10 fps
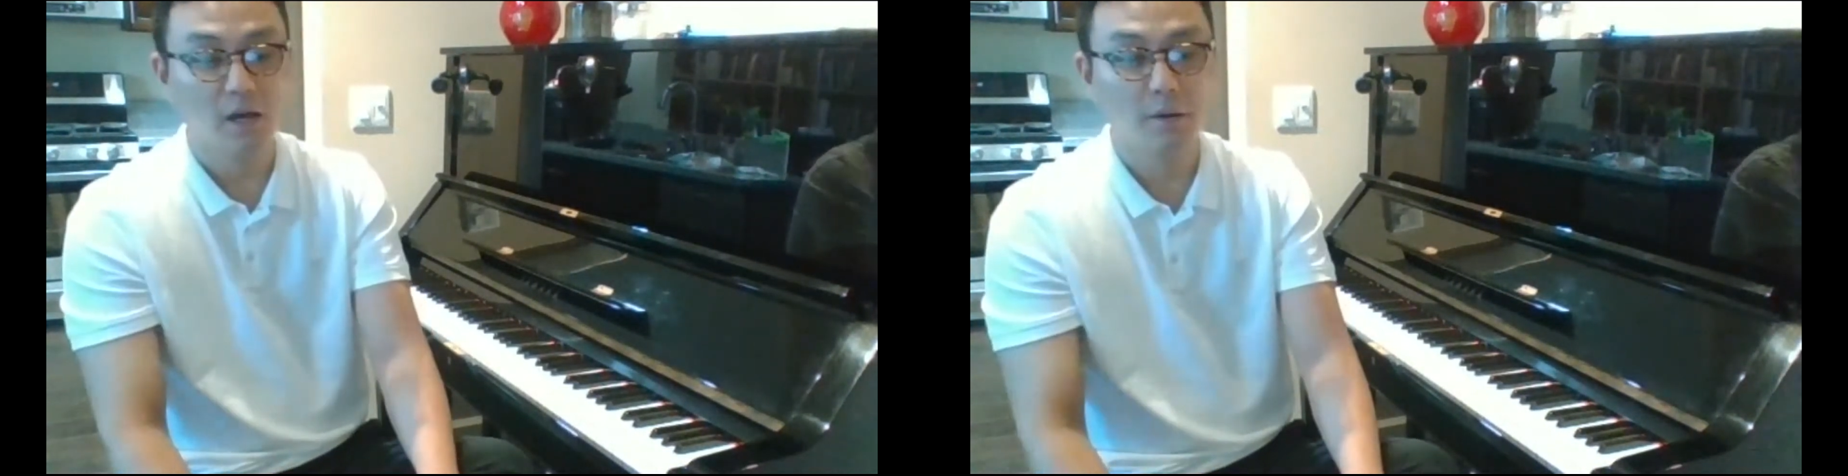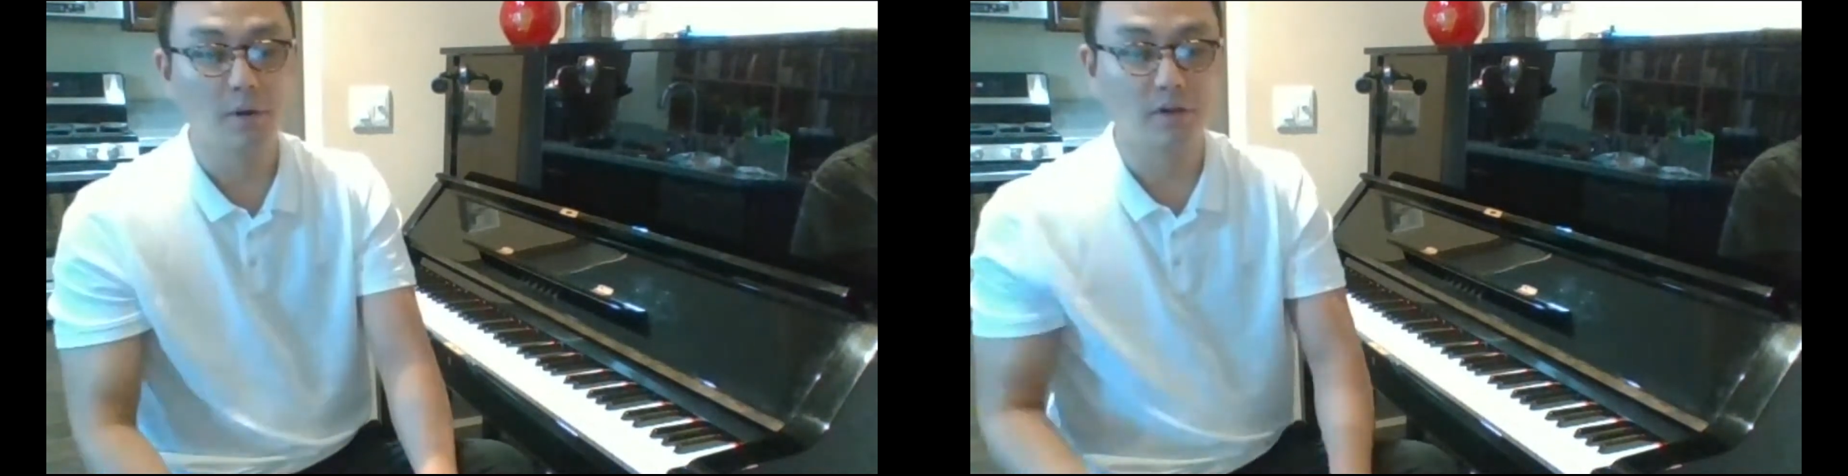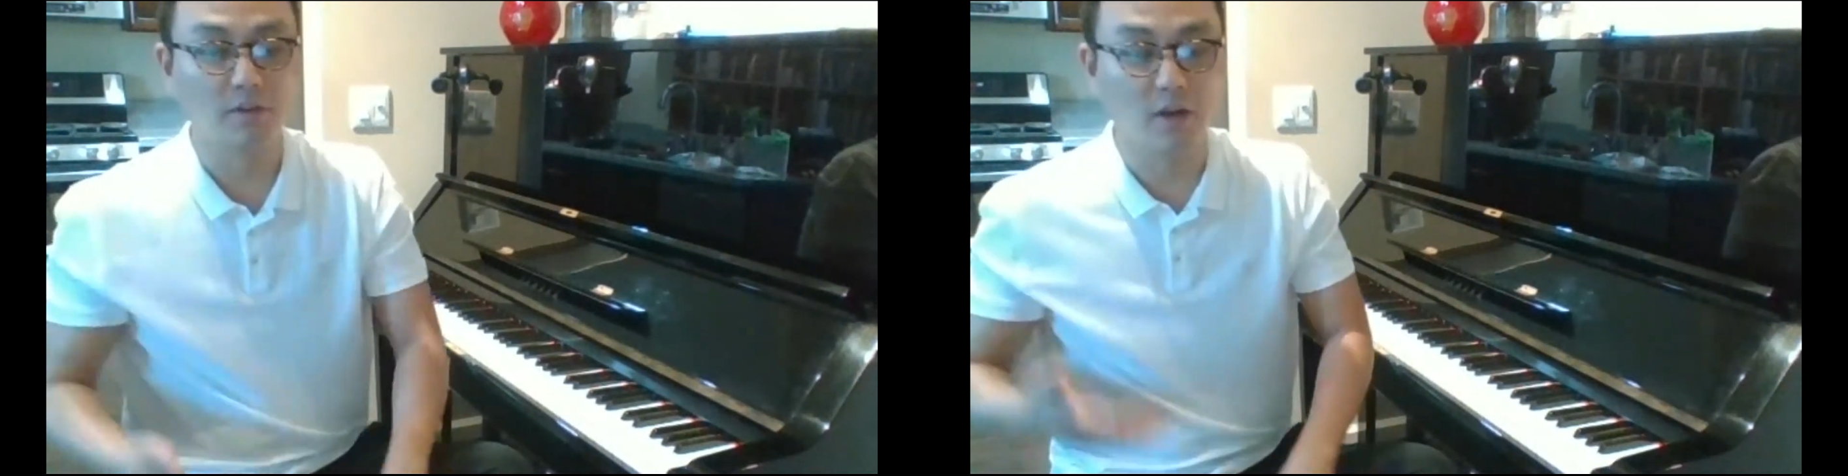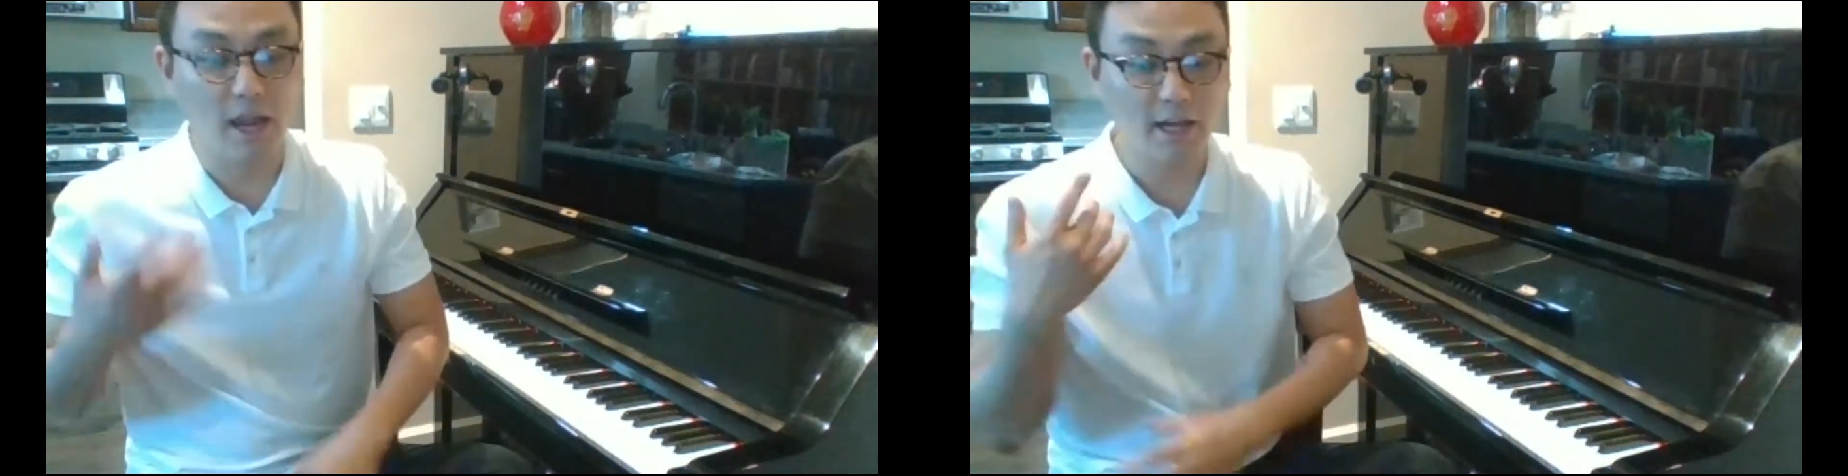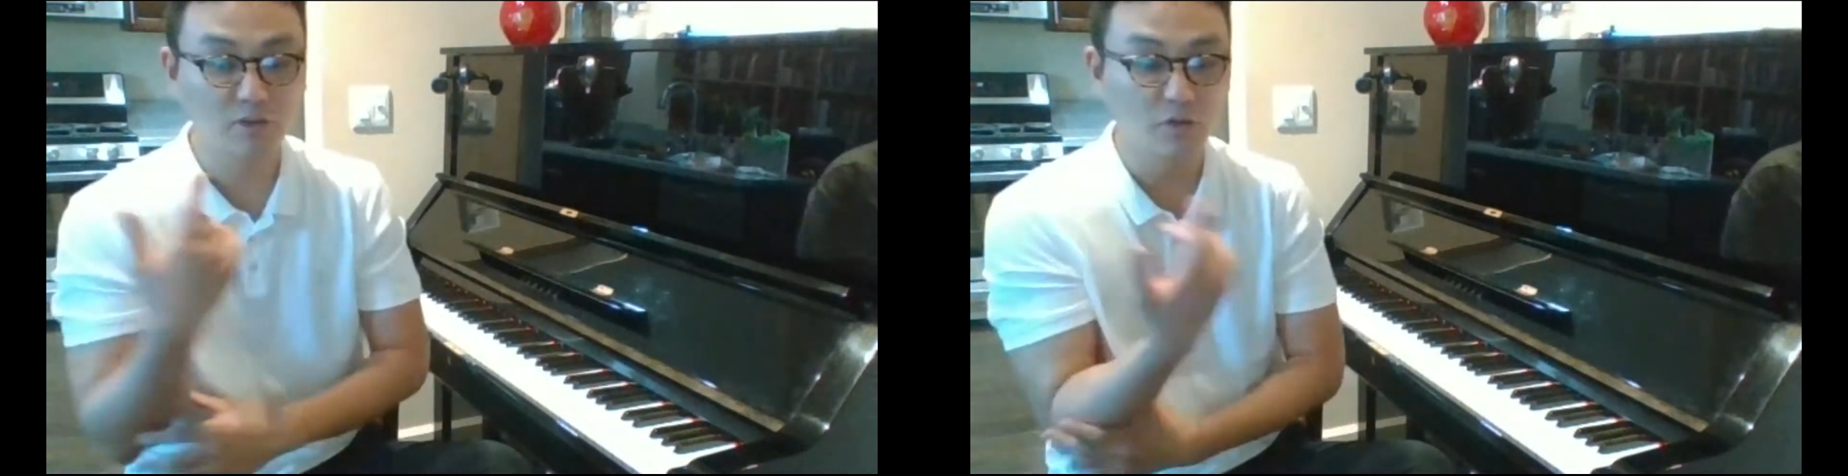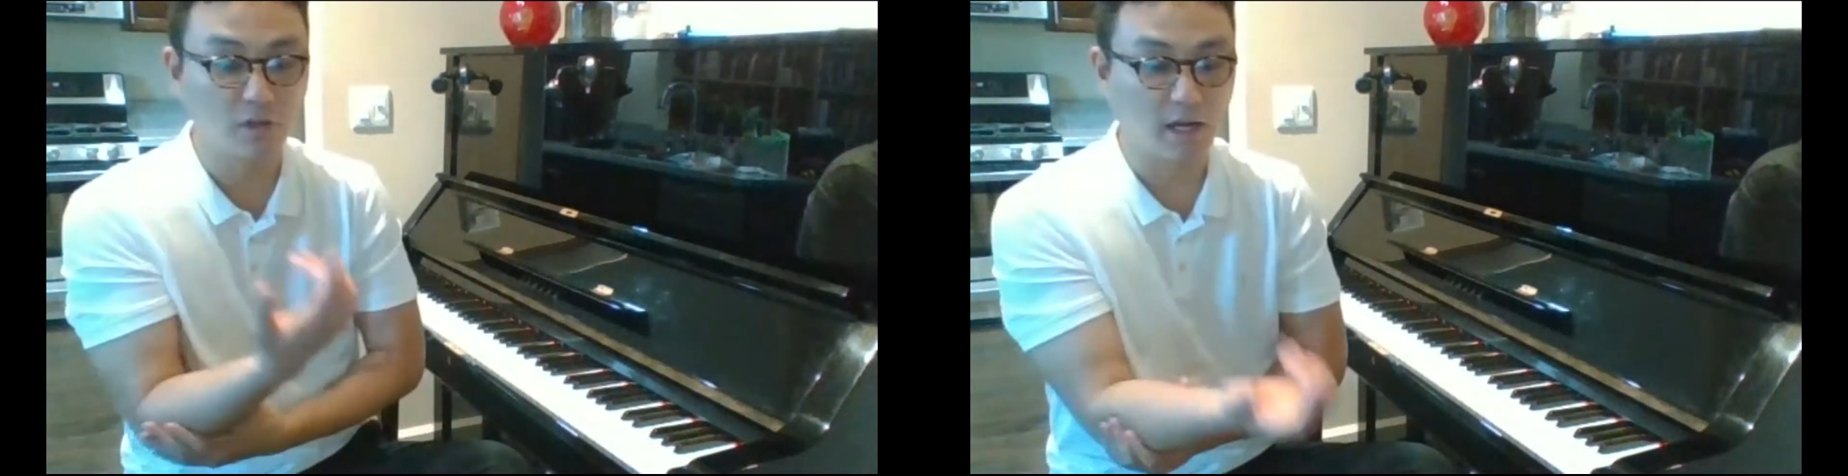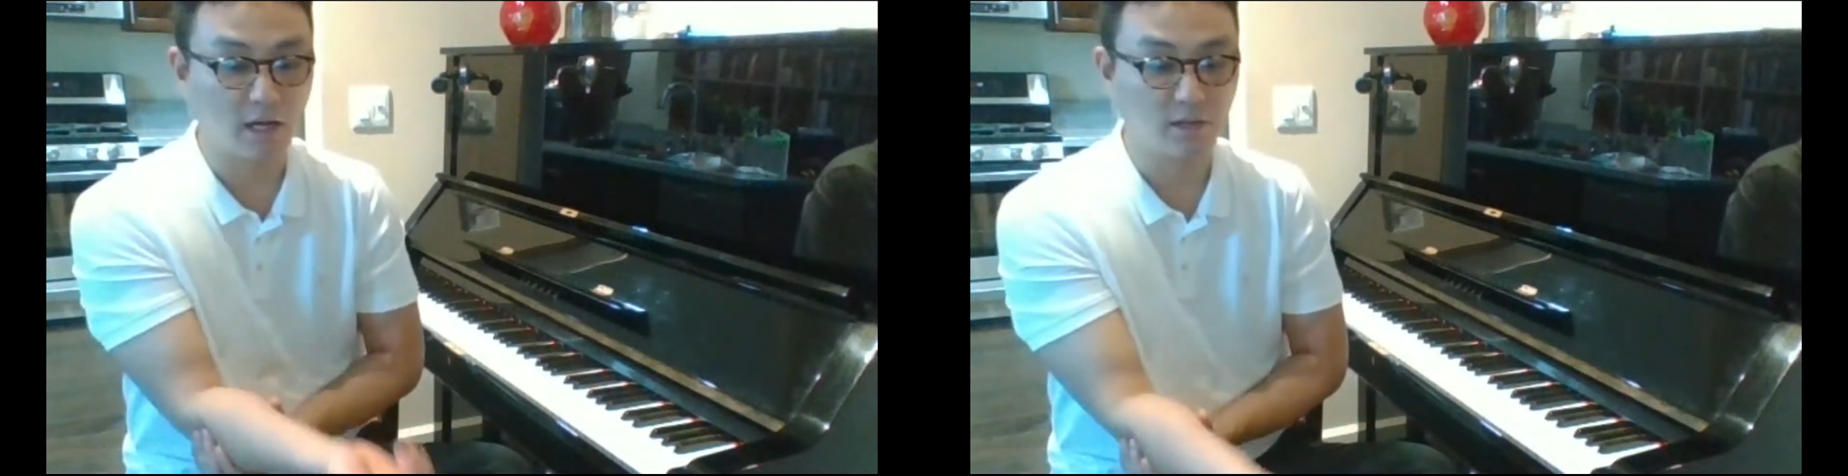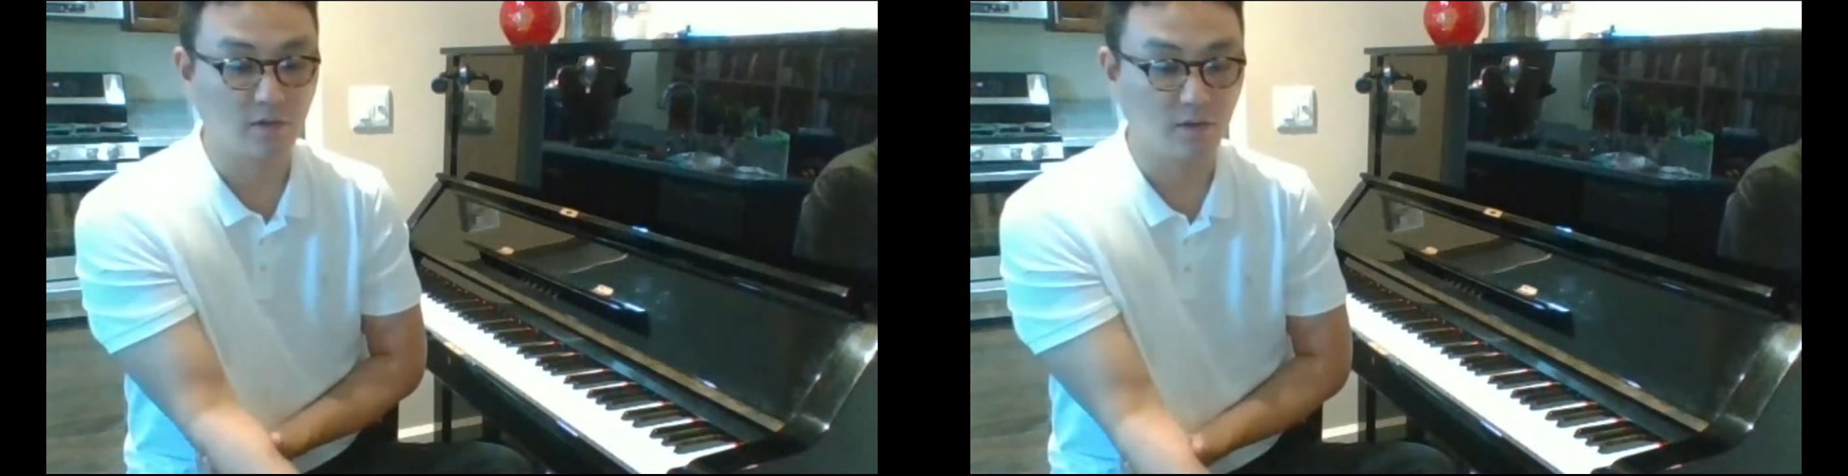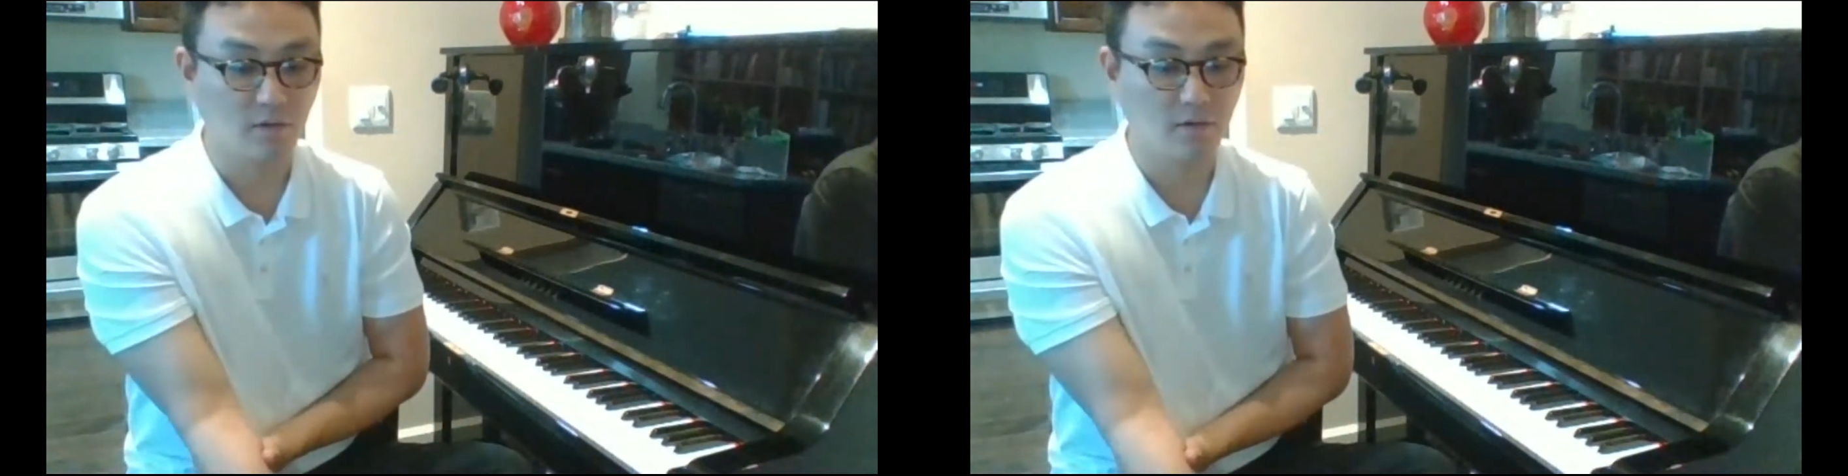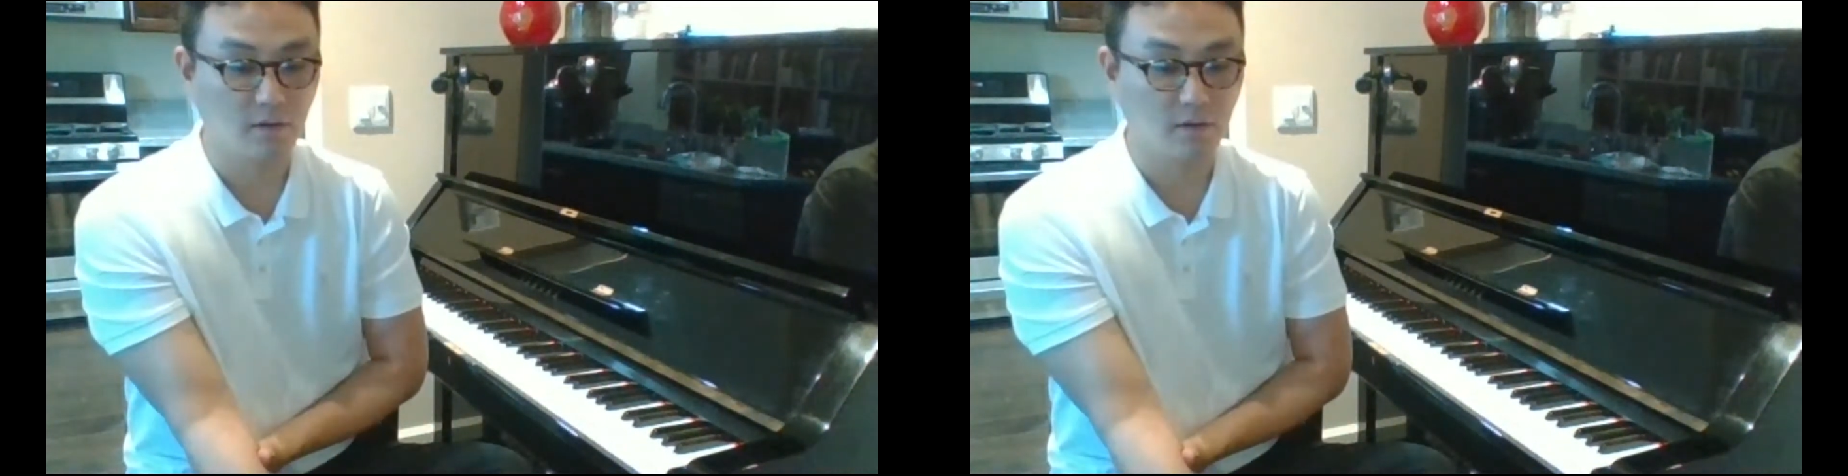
but the actual legato